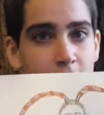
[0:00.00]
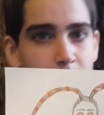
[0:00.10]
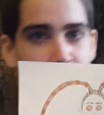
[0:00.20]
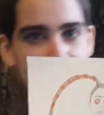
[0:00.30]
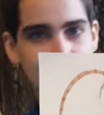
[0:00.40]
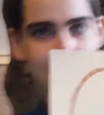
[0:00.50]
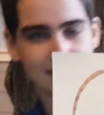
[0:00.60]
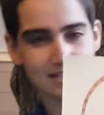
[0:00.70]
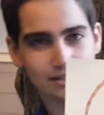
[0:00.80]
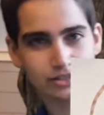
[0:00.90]
Plus, I
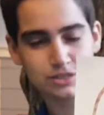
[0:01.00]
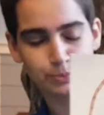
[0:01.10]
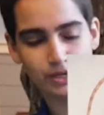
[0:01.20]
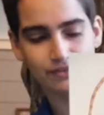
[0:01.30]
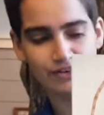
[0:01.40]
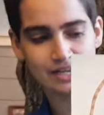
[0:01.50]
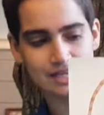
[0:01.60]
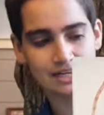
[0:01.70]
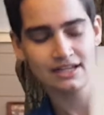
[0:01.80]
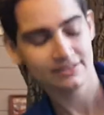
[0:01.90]
think it looks pretty
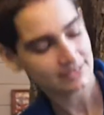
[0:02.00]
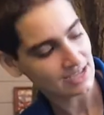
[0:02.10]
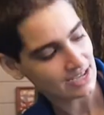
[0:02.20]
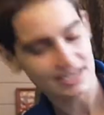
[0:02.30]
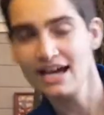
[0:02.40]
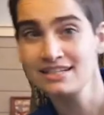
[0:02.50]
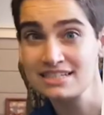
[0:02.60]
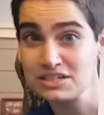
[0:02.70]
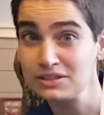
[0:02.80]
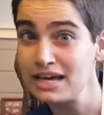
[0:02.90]
funny, and I
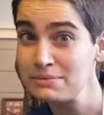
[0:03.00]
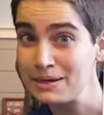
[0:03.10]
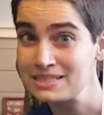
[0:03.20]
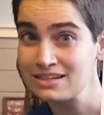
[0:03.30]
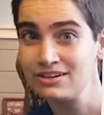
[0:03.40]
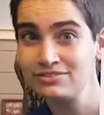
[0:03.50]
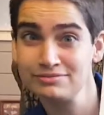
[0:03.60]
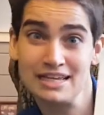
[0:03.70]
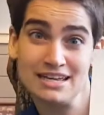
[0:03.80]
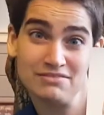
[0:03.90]
still like myself,
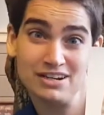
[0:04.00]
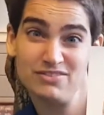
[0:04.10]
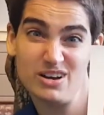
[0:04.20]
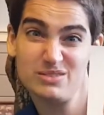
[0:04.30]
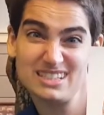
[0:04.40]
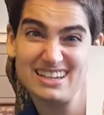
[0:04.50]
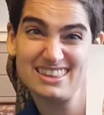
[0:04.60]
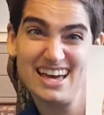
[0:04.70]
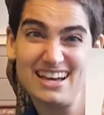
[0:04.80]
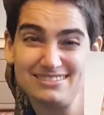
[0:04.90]
even if I was like
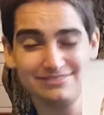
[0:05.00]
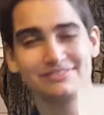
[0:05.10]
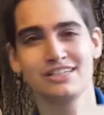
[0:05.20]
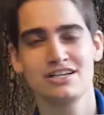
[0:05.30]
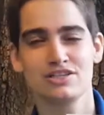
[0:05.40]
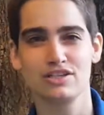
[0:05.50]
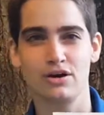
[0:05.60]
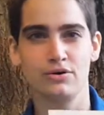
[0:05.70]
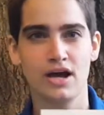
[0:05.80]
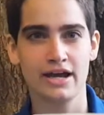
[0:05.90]
that.
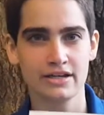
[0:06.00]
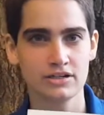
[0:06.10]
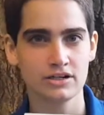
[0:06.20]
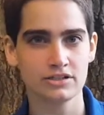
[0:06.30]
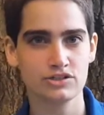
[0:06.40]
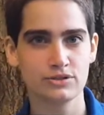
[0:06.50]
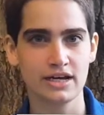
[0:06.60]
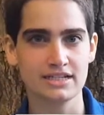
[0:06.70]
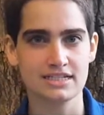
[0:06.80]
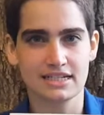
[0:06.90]
So I encourage you
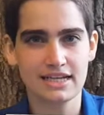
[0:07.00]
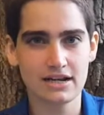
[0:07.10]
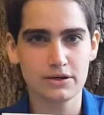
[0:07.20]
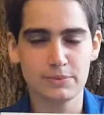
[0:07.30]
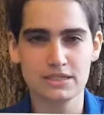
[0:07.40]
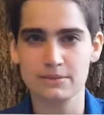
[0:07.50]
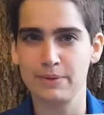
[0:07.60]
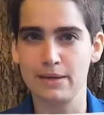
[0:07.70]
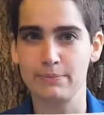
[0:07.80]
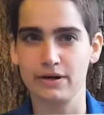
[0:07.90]
guys to get out a piece of
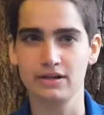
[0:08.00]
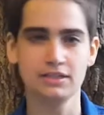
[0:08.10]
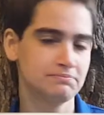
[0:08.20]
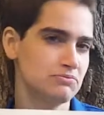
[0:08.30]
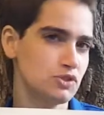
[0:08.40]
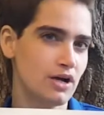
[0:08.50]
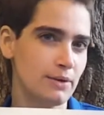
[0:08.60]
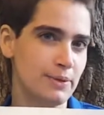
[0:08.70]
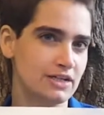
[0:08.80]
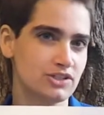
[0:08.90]
paper, draw
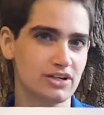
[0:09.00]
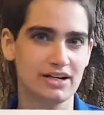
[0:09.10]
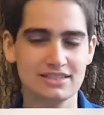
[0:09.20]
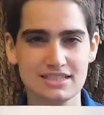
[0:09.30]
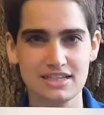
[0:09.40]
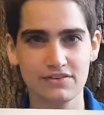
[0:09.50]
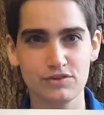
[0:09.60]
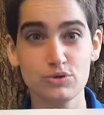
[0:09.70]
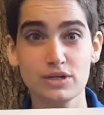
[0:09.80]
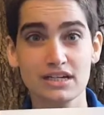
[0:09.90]
a picture, and see if
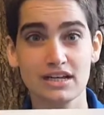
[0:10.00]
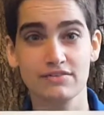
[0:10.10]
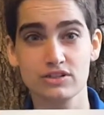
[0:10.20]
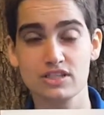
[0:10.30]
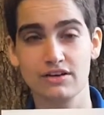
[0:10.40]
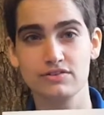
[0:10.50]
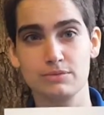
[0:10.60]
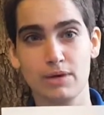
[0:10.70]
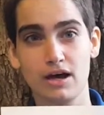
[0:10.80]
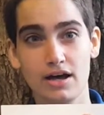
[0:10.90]
you can give yourself some
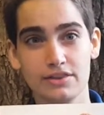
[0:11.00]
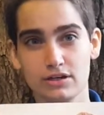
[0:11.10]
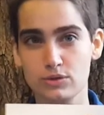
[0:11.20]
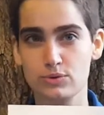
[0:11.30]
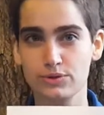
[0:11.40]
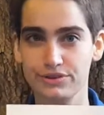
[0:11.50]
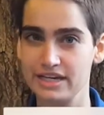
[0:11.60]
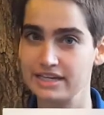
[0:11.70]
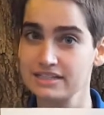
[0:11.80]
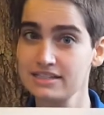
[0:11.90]
other cool
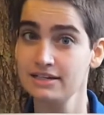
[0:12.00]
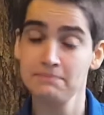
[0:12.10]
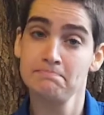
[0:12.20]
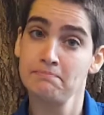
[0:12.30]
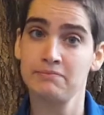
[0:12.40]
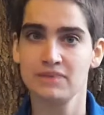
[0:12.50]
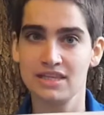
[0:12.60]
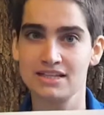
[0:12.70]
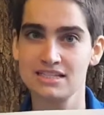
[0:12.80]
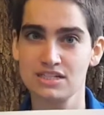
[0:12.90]
things
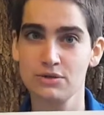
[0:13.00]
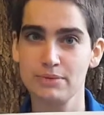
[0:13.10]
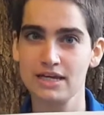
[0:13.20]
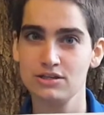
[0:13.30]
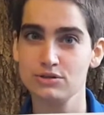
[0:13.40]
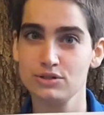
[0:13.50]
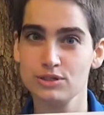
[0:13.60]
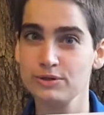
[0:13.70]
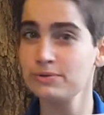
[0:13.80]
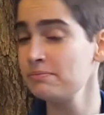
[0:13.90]
that still make you
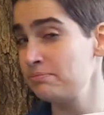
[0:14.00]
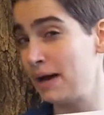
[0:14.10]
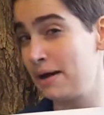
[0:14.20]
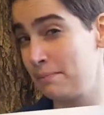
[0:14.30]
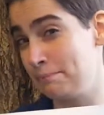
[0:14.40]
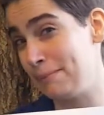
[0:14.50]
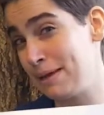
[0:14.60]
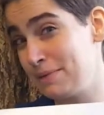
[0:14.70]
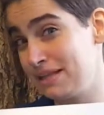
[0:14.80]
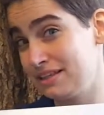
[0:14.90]
you, but
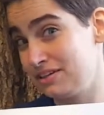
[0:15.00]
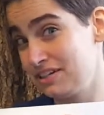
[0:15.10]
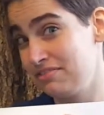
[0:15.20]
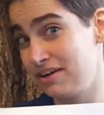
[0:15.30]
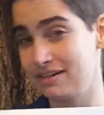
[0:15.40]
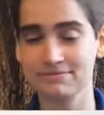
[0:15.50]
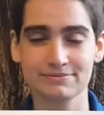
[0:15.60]
maybe a little different.